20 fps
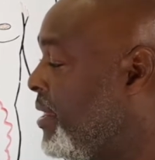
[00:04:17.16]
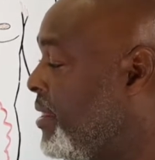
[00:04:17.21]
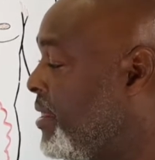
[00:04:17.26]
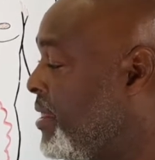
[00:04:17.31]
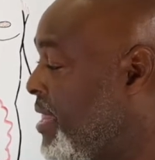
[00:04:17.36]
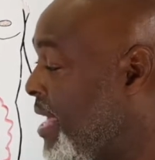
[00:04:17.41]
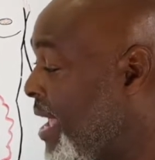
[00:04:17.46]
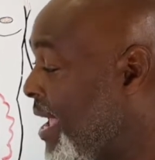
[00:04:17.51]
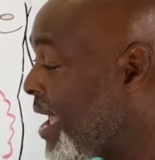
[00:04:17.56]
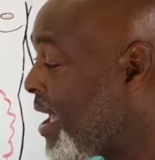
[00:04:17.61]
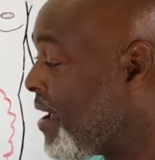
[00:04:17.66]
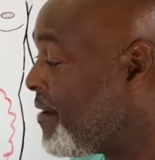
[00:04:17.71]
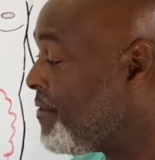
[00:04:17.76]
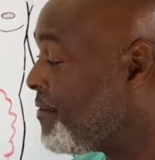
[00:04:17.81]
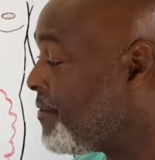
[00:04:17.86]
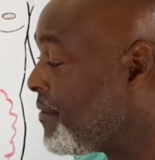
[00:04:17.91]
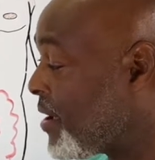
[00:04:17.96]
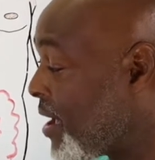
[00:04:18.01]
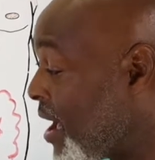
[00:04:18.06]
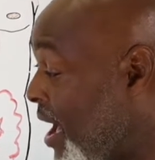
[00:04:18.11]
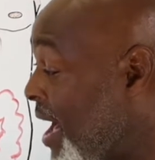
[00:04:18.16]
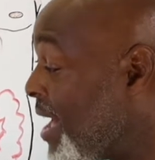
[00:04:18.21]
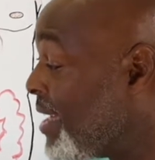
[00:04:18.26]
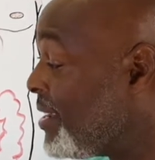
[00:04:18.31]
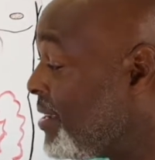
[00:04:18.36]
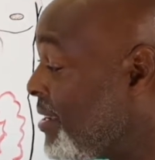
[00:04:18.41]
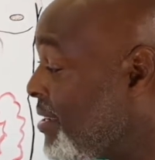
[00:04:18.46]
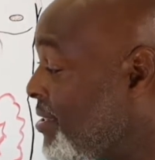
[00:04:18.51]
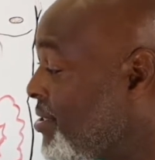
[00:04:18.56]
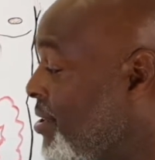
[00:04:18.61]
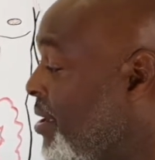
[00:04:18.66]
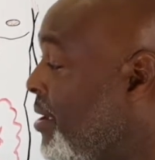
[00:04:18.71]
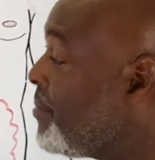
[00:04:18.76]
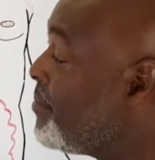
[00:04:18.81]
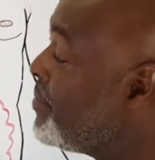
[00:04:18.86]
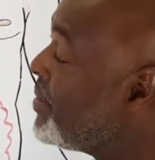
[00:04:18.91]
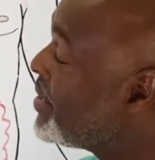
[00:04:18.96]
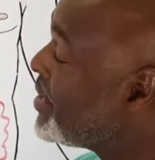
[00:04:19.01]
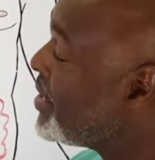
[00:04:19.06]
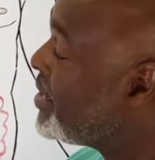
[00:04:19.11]
They have continence
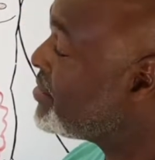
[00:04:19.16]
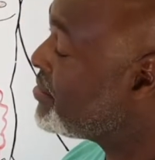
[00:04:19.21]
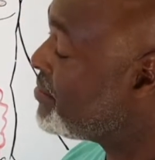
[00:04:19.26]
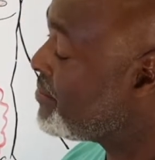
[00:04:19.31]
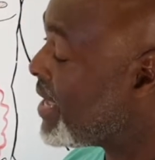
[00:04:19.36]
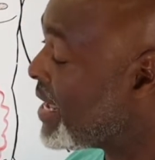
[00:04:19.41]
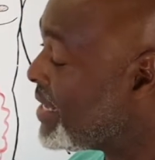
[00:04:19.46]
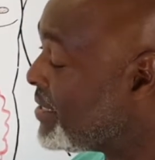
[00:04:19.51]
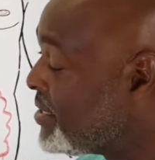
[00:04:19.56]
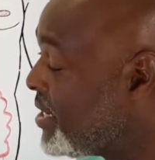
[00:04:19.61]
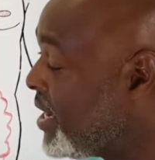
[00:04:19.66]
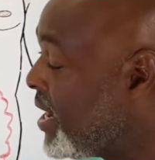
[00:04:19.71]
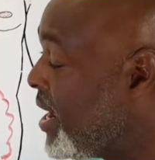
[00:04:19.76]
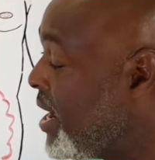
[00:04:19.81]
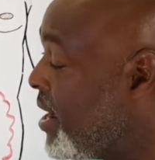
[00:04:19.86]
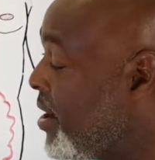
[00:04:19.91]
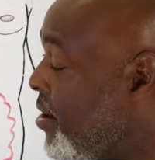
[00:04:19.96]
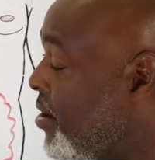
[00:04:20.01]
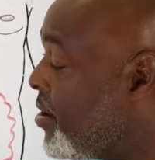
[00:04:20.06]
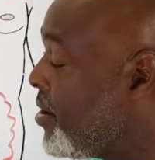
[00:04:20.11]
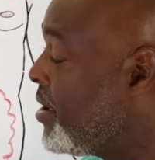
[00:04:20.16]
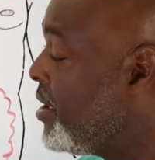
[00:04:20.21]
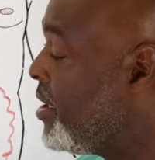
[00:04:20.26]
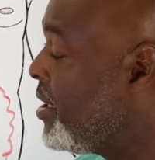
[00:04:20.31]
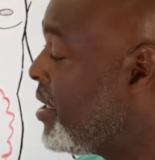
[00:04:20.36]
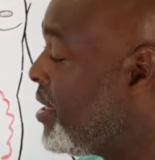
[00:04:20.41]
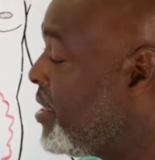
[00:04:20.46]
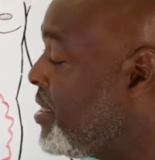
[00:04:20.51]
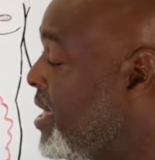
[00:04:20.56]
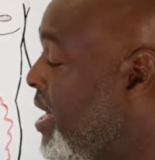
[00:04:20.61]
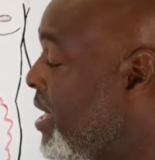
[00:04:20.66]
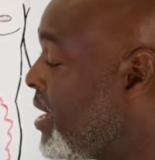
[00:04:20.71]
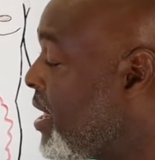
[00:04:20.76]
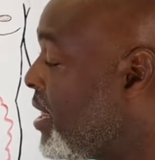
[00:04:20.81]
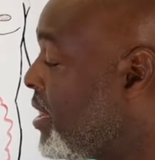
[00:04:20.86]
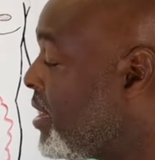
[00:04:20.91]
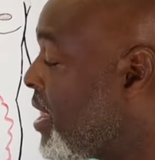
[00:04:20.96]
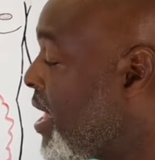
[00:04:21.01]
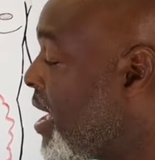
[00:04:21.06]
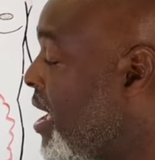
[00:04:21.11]
because of that tear that
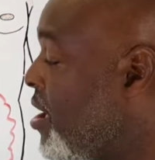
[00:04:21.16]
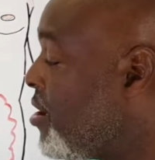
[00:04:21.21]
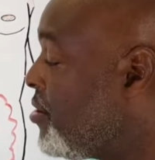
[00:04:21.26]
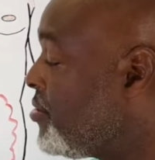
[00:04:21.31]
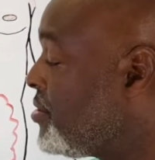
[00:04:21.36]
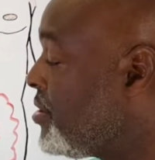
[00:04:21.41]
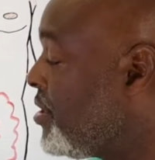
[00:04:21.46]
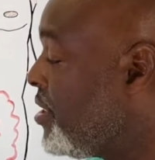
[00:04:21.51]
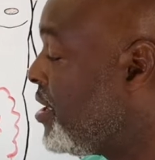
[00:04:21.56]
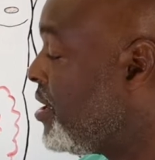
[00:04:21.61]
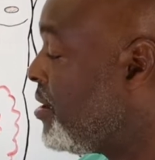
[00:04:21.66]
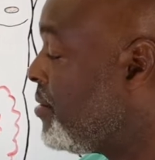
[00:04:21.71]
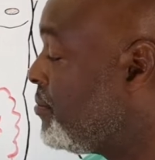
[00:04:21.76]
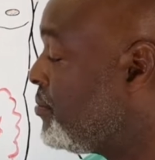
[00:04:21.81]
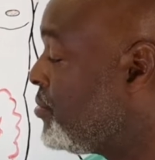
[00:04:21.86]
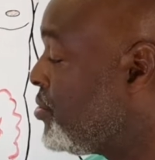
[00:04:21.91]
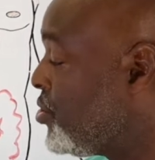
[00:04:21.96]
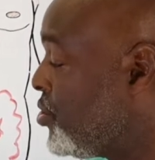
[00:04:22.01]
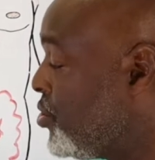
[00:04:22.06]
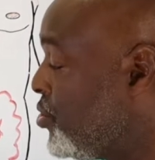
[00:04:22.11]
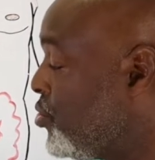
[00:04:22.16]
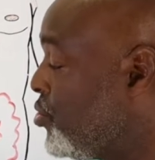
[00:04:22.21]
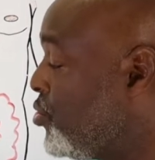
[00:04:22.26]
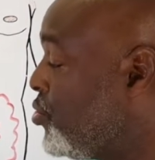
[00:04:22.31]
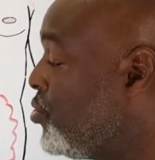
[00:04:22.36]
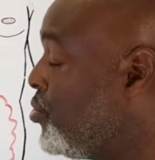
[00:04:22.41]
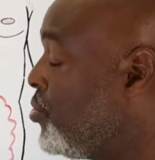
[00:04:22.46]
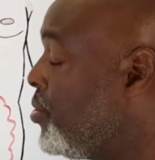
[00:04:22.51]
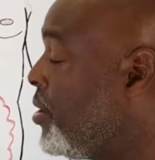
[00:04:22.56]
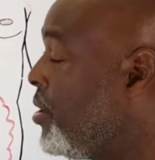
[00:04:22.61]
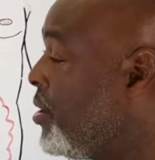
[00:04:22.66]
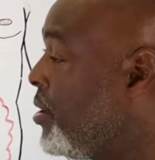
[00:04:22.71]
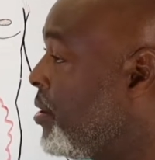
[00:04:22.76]
allows them to